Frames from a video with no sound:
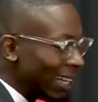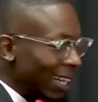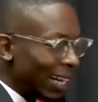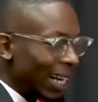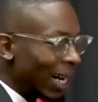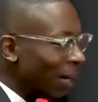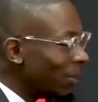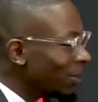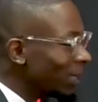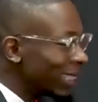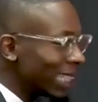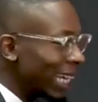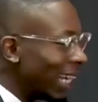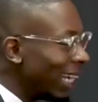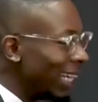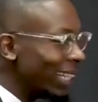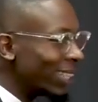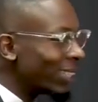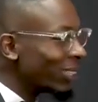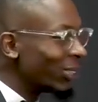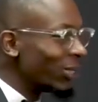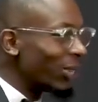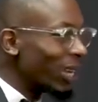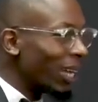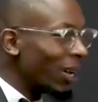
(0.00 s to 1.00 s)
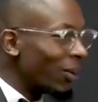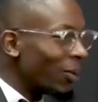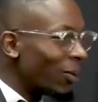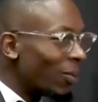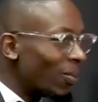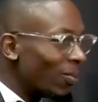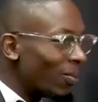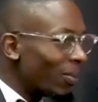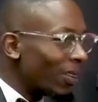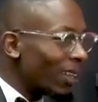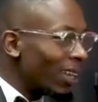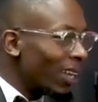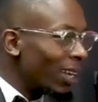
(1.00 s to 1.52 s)
I'm telling you now.
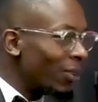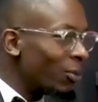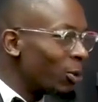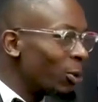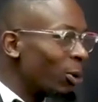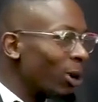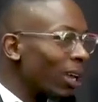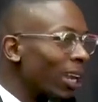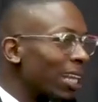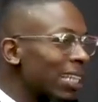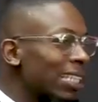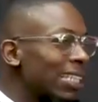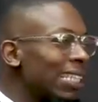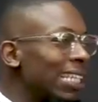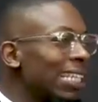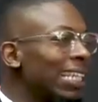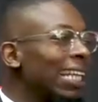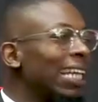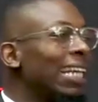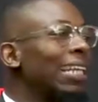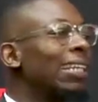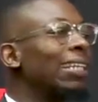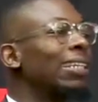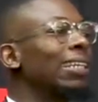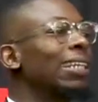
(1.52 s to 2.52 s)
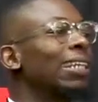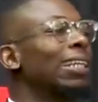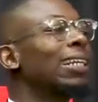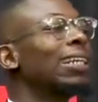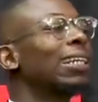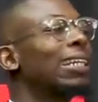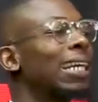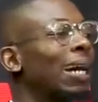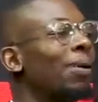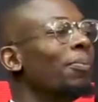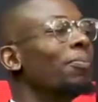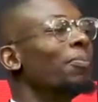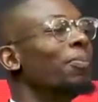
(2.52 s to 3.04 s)
If you want to see the real
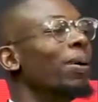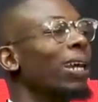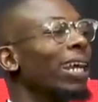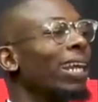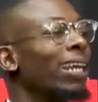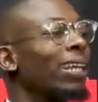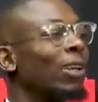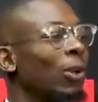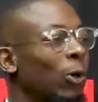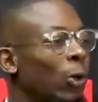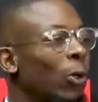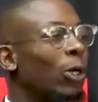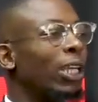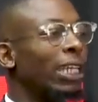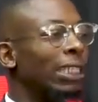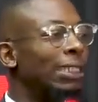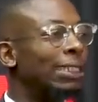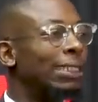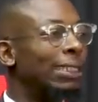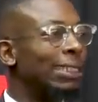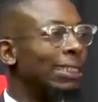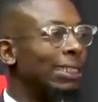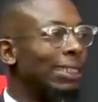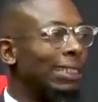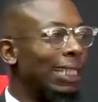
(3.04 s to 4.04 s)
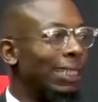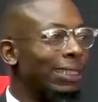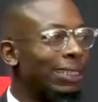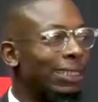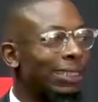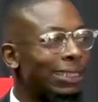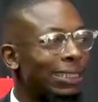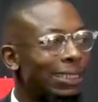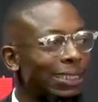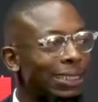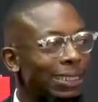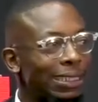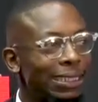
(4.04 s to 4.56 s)
comeback, look at
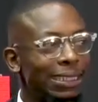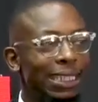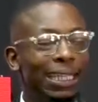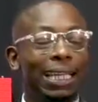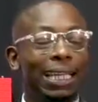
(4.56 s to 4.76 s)
Jesus.